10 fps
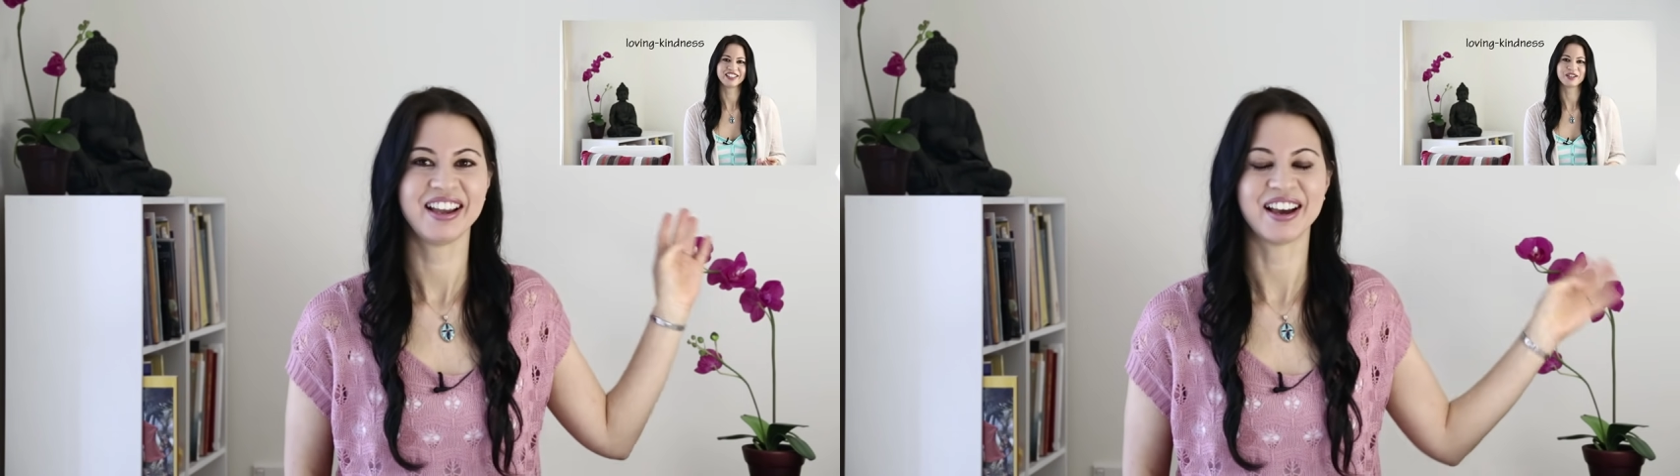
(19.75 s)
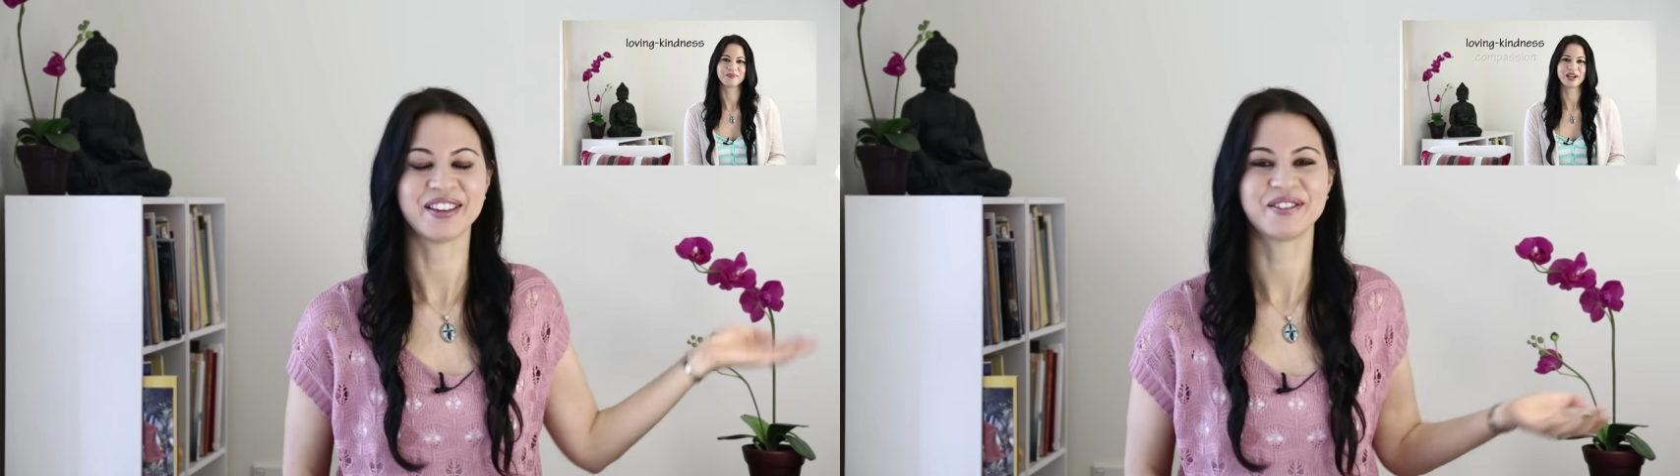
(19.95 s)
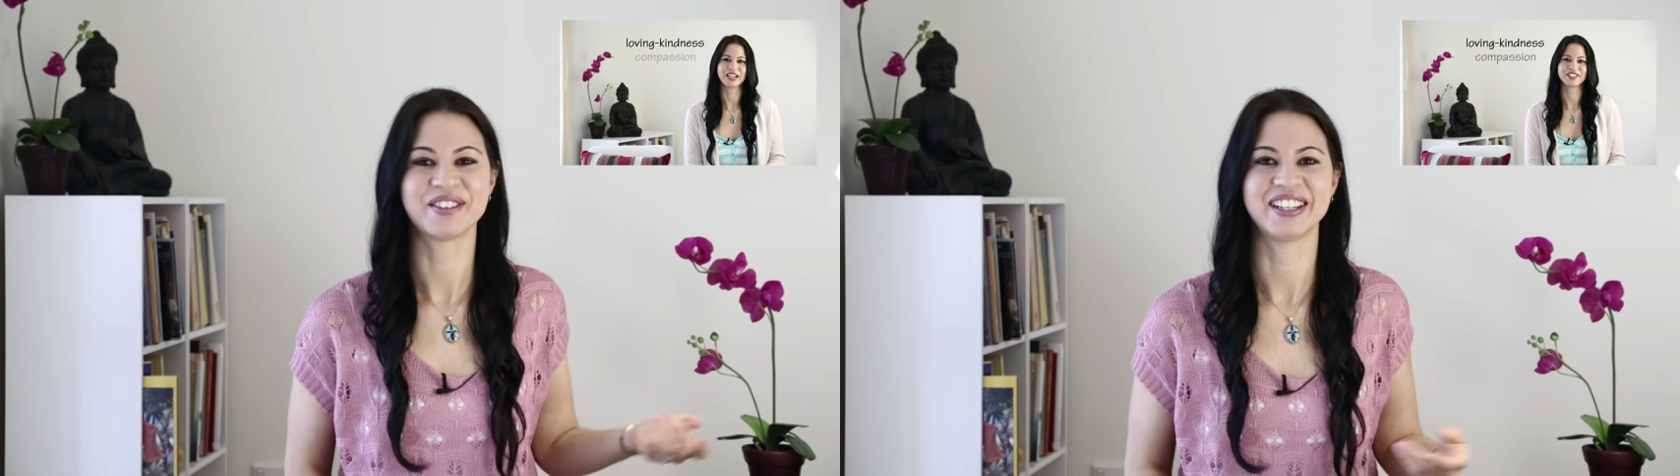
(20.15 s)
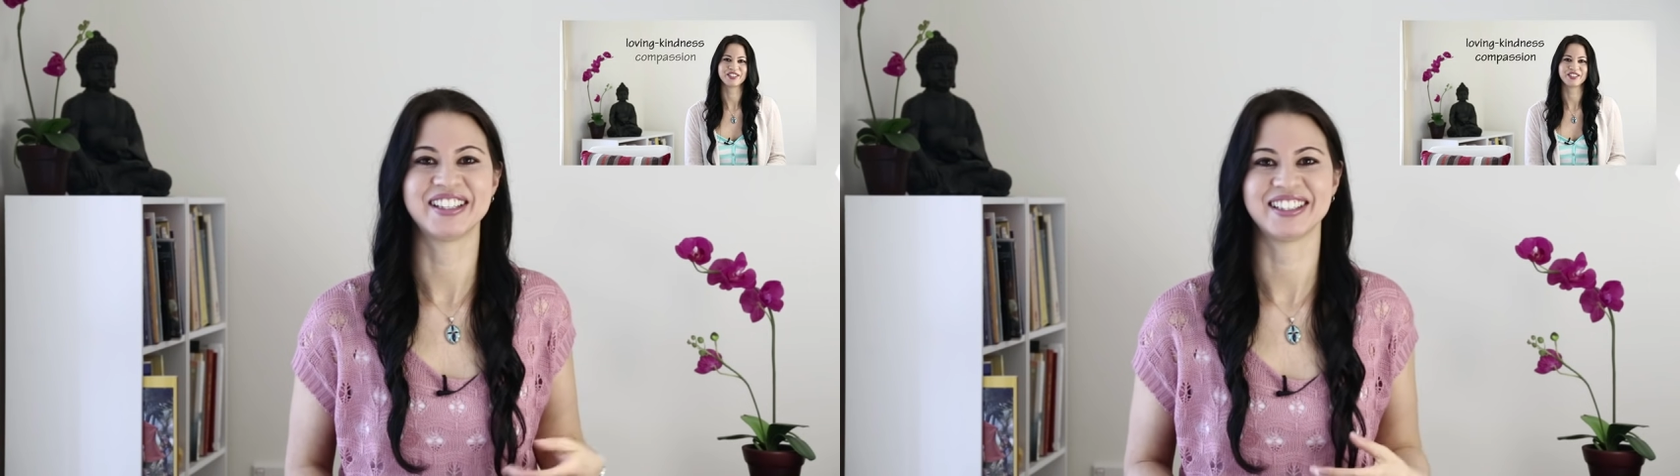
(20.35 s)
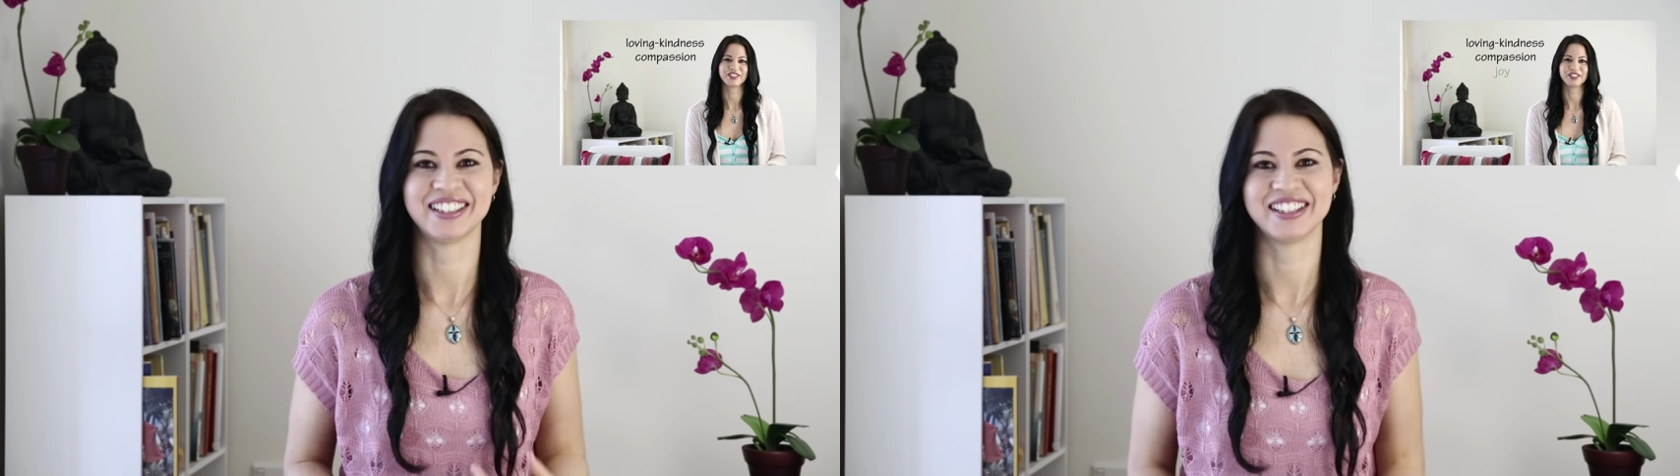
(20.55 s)

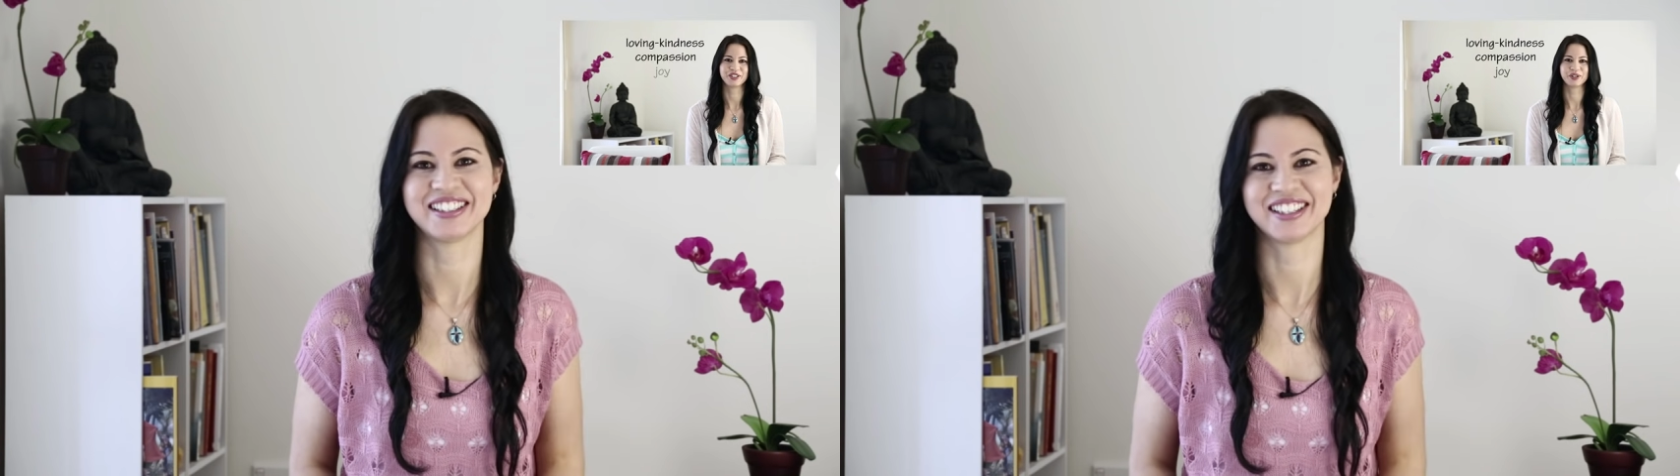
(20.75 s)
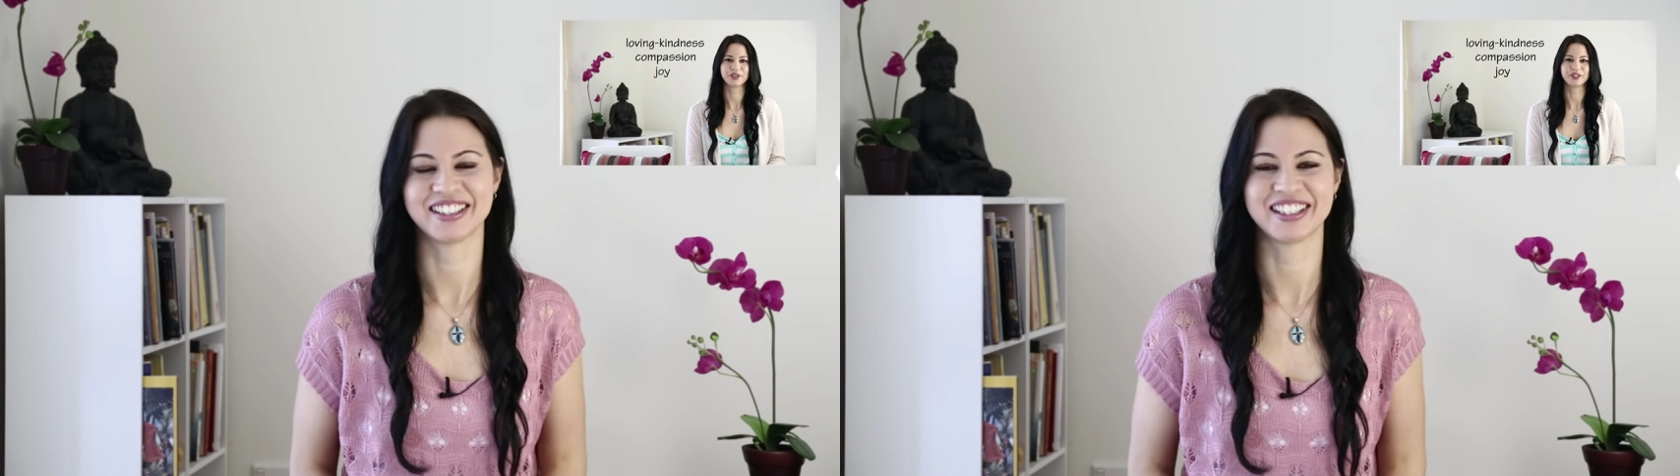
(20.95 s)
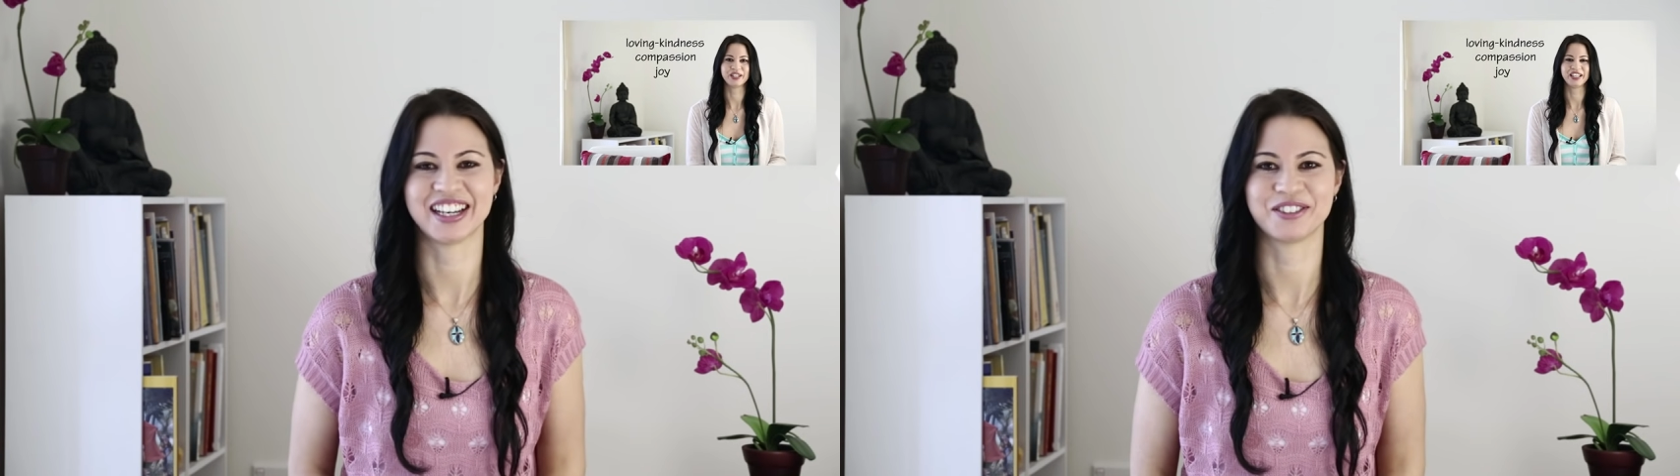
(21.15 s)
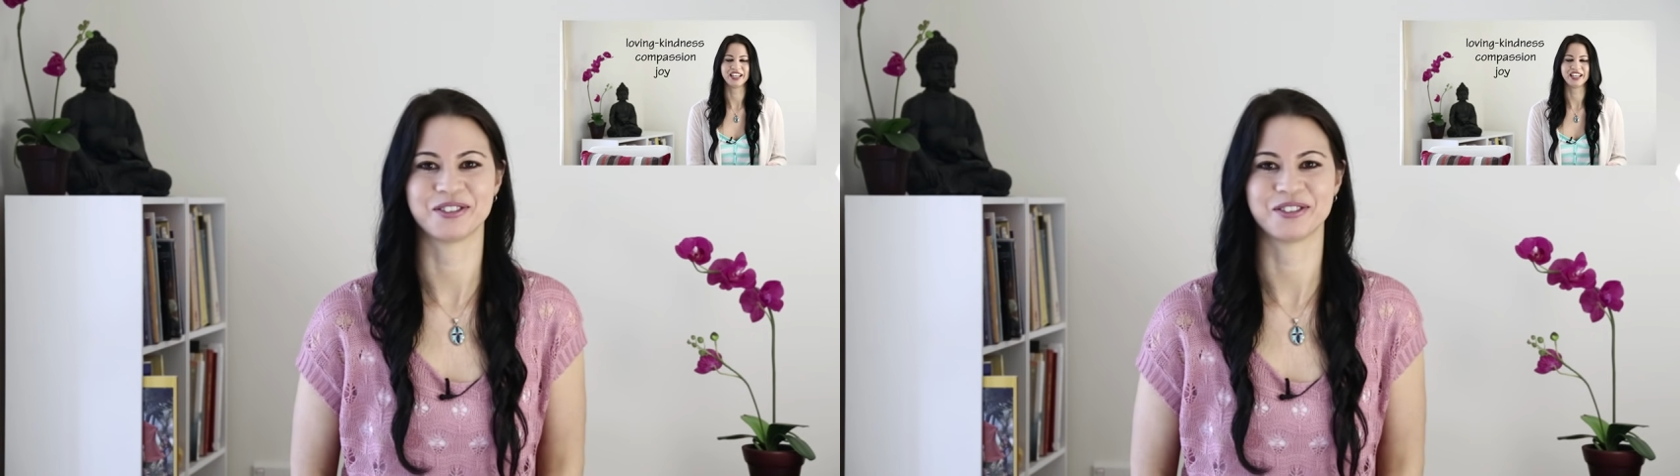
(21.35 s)
Otherwise, let's get started